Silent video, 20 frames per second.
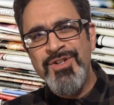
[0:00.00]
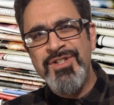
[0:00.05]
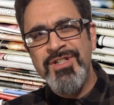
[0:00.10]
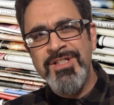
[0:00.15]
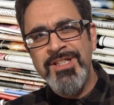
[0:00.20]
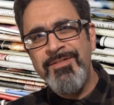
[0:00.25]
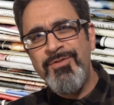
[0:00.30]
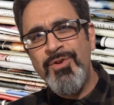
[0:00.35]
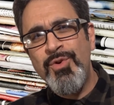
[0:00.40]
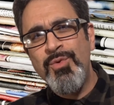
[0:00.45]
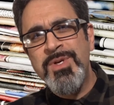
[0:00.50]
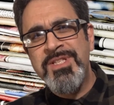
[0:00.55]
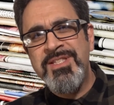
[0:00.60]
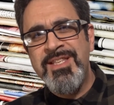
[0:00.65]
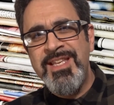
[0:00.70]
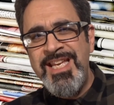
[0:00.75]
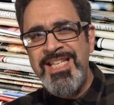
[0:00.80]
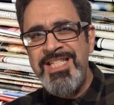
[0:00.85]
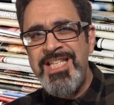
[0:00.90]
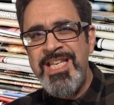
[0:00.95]
Deliver was
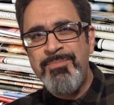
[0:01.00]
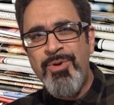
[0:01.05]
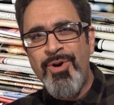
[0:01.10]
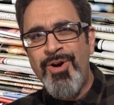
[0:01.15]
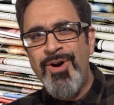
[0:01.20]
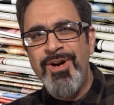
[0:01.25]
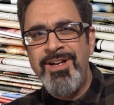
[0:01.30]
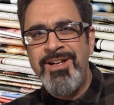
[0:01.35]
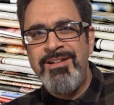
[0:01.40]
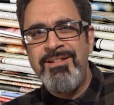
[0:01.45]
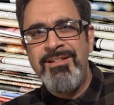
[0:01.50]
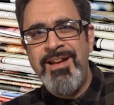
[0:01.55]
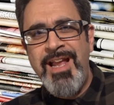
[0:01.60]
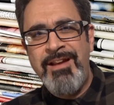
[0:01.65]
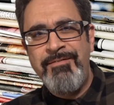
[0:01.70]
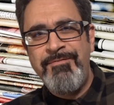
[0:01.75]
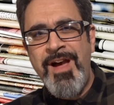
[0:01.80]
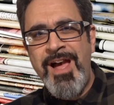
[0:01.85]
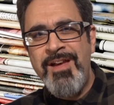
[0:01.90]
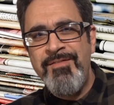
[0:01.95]
the easy part
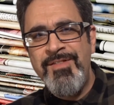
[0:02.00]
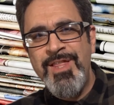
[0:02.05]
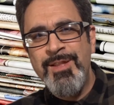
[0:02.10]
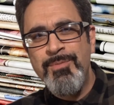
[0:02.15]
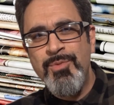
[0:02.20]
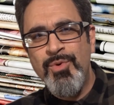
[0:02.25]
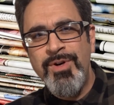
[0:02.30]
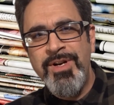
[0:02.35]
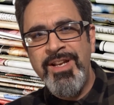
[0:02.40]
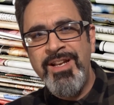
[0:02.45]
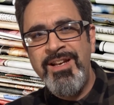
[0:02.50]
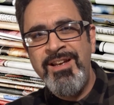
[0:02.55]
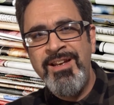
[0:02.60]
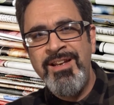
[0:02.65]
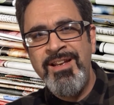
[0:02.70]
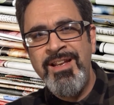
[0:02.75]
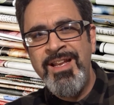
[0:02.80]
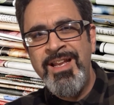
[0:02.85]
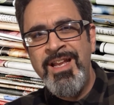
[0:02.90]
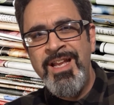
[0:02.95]
at five in the morning.
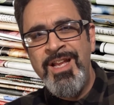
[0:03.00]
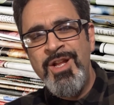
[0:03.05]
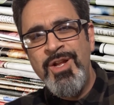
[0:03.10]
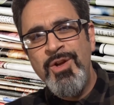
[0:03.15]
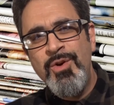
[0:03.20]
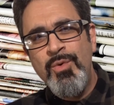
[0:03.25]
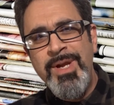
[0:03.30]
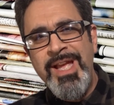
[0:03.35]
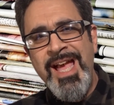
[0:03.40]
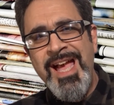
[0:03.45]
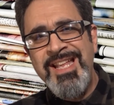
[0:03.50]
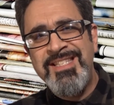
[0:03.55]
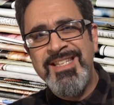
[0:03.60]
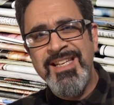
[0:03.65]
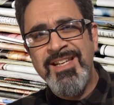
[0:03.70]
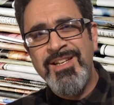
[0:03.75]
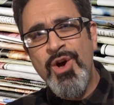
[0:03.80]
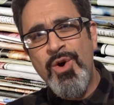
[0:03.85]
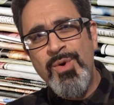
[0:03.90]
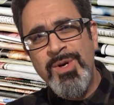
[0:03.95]
We had to
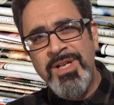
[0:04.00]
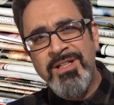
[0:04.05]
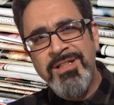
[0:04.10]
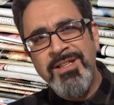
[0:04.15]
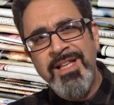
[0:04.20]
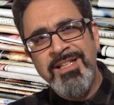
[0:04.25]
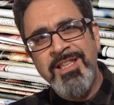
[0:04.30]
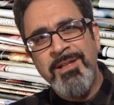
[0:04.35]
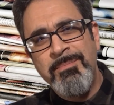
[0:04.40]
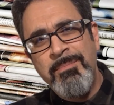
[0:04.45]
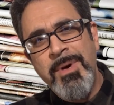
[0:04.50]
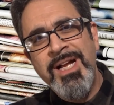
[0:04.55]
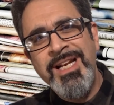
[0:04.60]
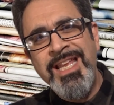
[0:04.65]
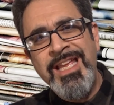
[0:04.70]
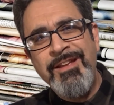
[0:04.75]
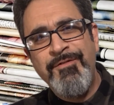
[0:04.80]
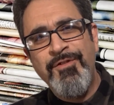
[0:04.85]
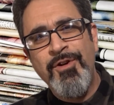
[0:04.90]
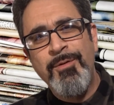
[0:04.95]
go and collect the
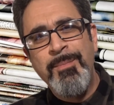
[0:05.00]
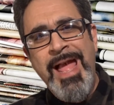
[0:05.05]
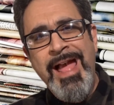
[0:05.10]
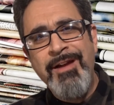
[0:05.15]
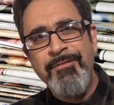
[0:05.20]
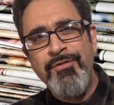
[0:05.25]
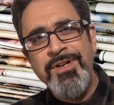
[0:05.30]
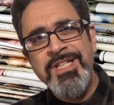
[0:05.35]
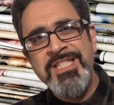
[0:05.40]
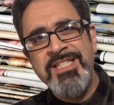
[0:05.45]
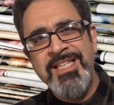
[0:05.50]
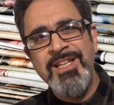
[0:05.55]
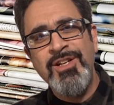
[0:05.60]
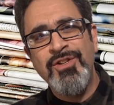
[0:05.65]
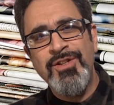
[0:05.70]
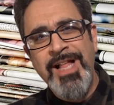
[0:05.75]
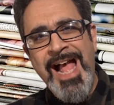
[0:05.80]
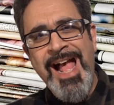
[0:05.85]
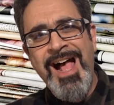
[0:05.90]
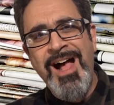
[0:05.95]
money from every
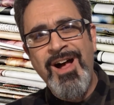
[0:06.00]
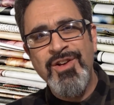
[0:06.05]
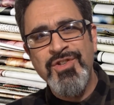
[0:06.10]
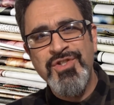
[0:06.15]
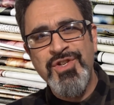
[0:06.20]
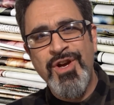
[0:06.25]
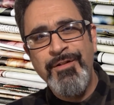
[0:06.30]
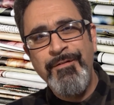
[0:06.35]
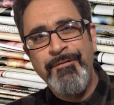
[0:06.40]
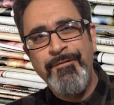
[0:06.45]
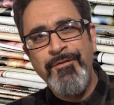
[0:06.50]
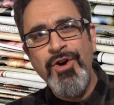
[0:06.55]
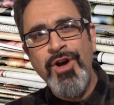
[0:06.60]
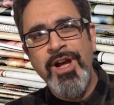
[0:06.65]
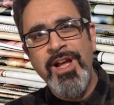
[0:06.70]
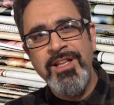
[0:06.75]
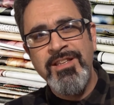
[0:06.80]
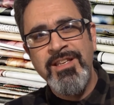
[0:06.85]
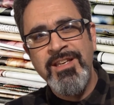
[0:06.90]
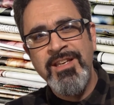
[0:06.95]
single house on
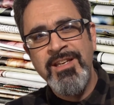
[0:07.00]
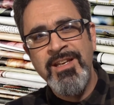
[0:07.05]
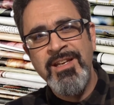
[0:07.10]
foot.